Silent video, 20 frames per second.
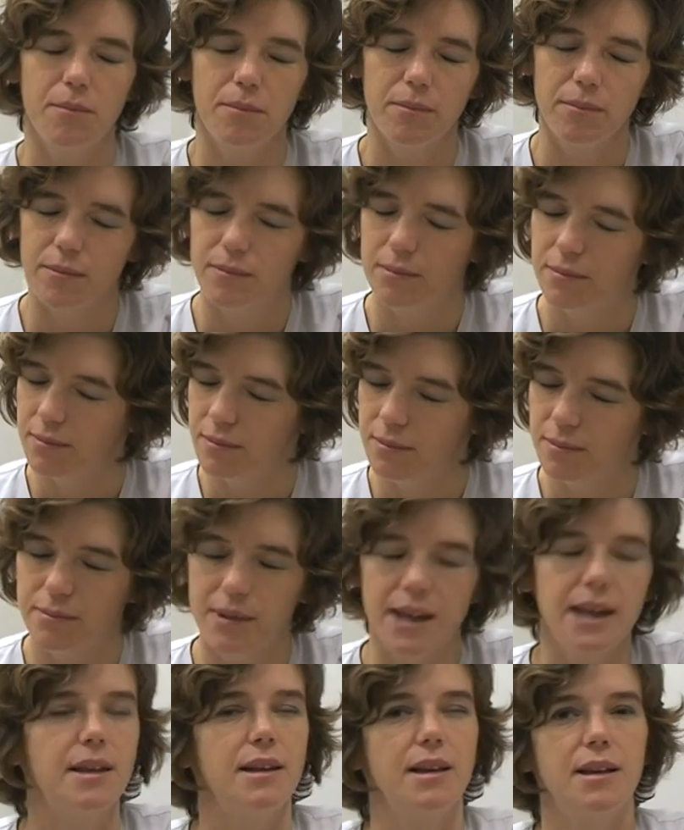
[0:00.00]
um,
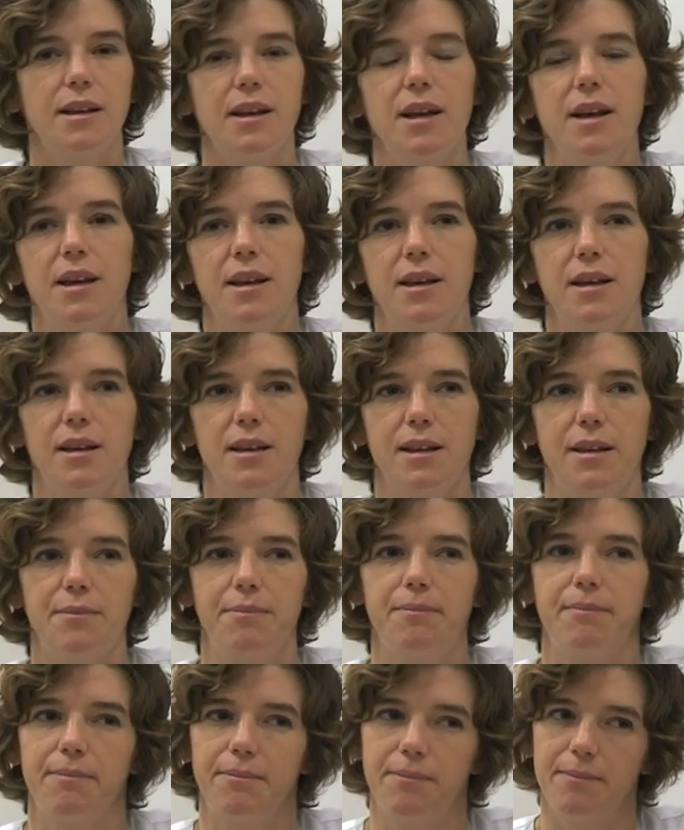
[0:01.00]
many
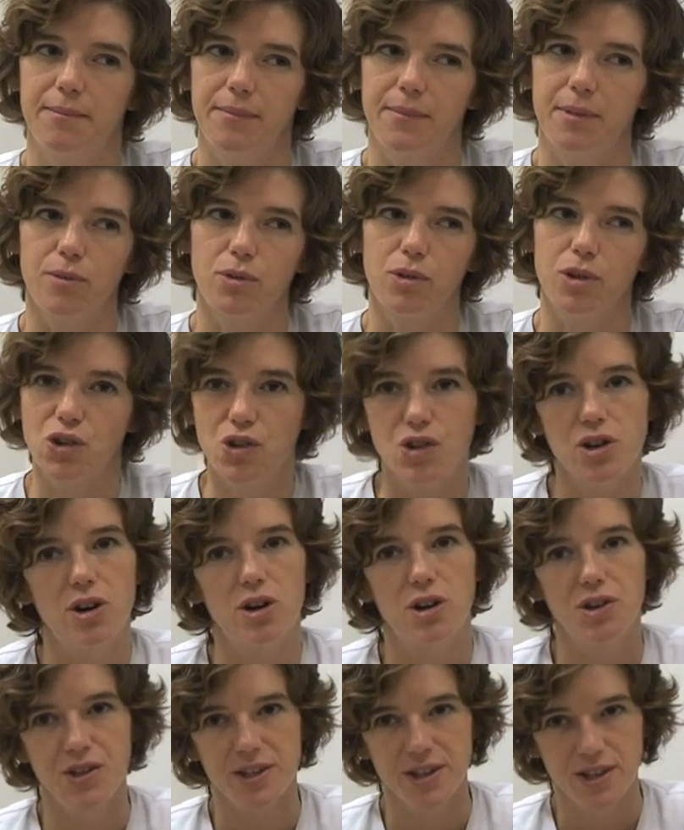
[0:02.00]
um,
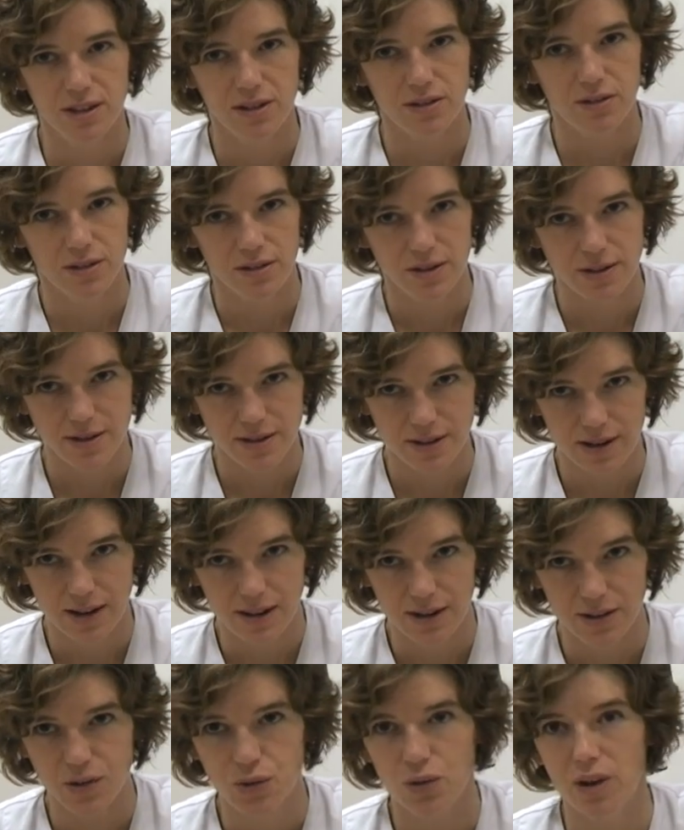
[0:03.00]
research centers
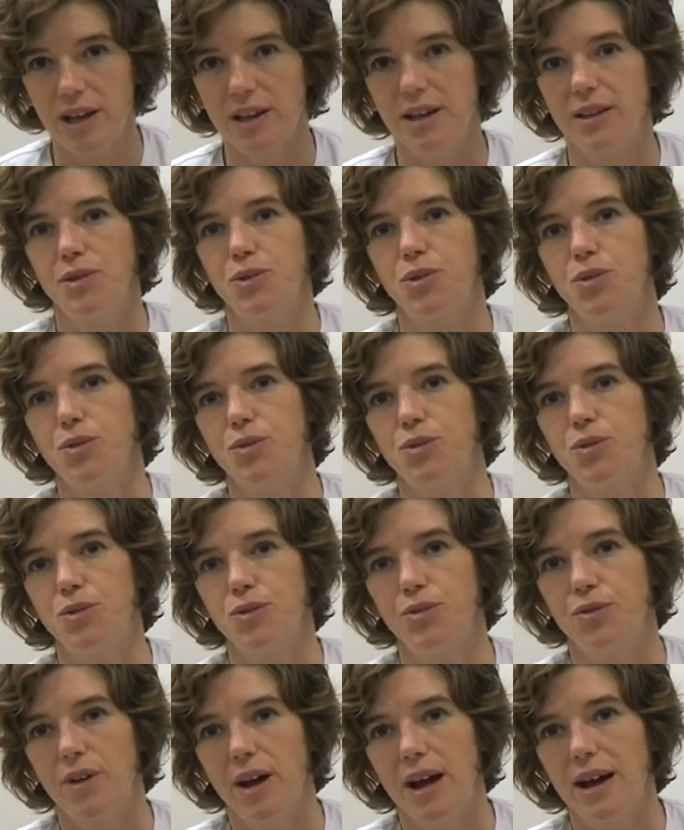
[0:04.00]
are trying to,
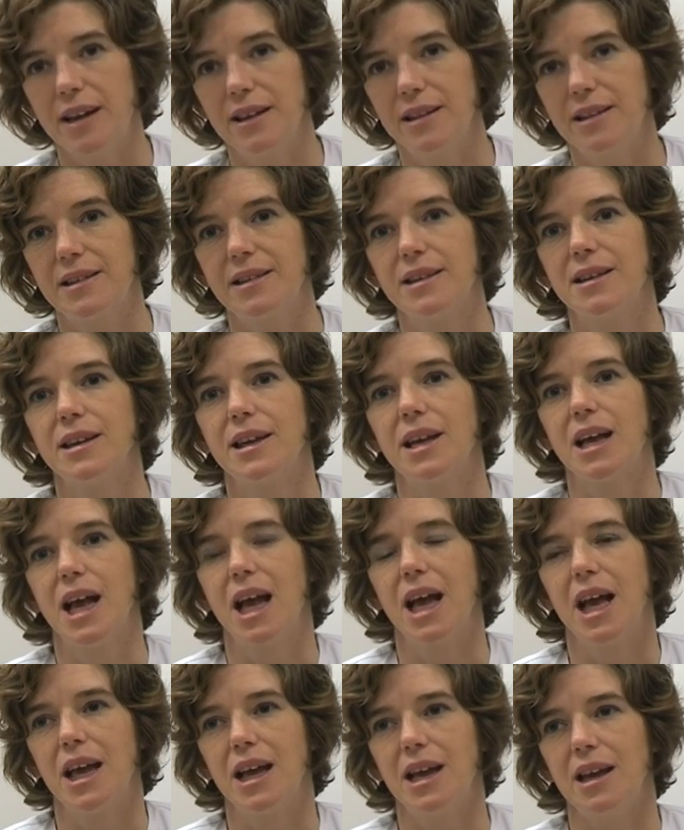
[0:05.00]
to find
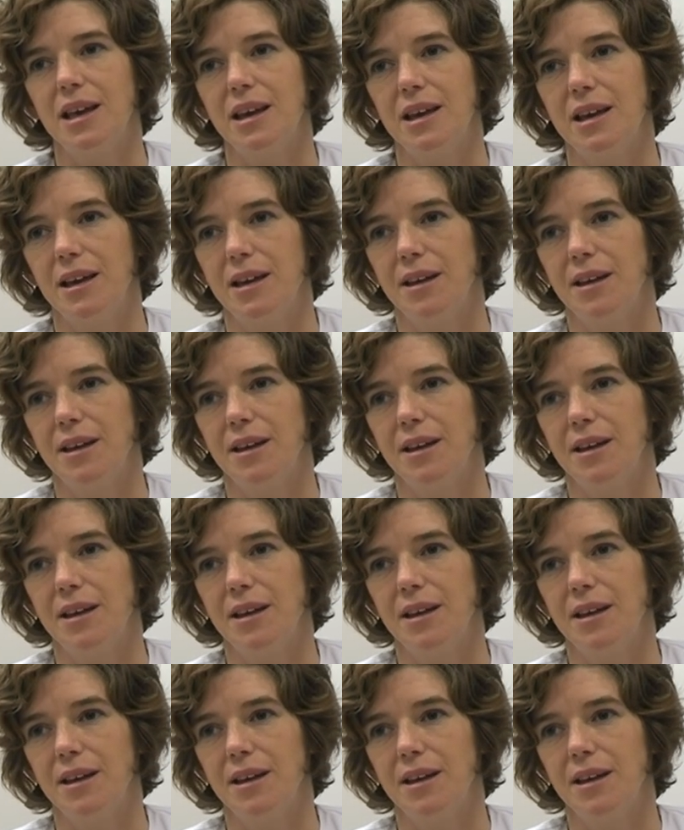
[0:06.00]
uh,